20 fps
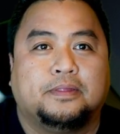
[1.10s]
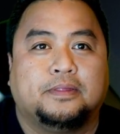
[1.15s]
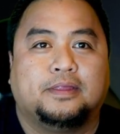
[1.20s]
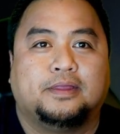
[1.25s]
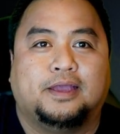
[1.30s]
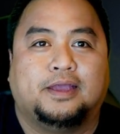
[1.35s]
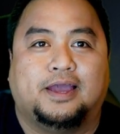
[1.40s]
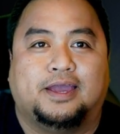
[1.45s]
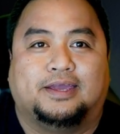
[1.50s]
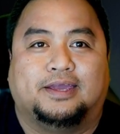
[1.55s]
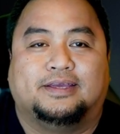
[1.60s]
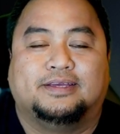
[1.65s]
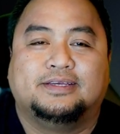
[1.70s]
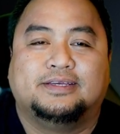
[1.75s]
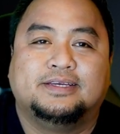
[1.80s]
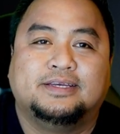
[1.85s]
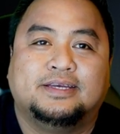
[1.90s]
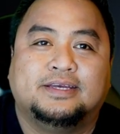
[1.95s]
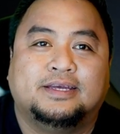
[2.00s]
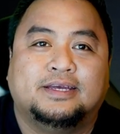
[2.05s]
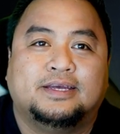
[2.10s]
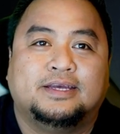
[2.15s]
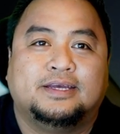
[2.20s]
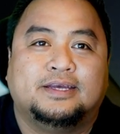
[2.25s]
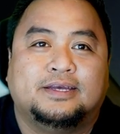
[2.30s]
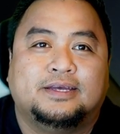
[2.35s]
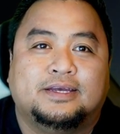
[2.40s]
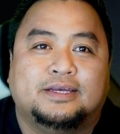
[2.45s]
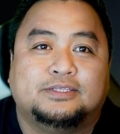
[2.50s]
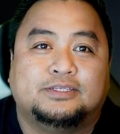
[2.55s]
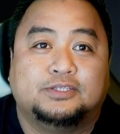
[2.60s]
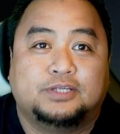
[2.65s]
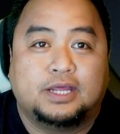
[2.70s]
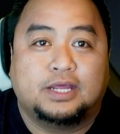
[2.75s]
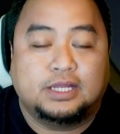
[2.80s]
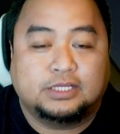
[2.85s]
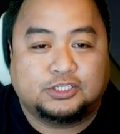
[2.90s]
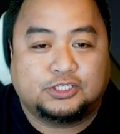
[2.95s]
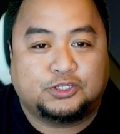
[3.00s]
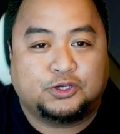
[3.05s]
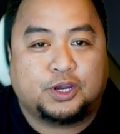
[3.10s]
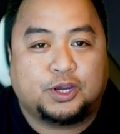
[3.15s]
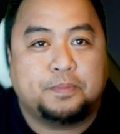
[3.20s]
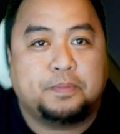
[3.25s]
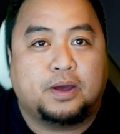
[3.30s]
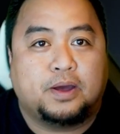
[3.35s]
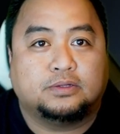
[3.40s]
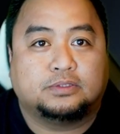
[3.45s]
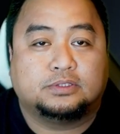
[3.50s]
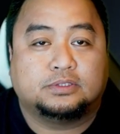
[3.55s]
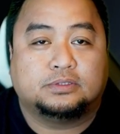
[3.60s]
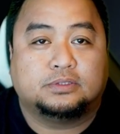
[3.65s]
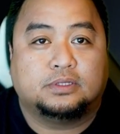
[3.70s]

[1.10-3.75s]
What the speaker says: Hi. Today, let's talk about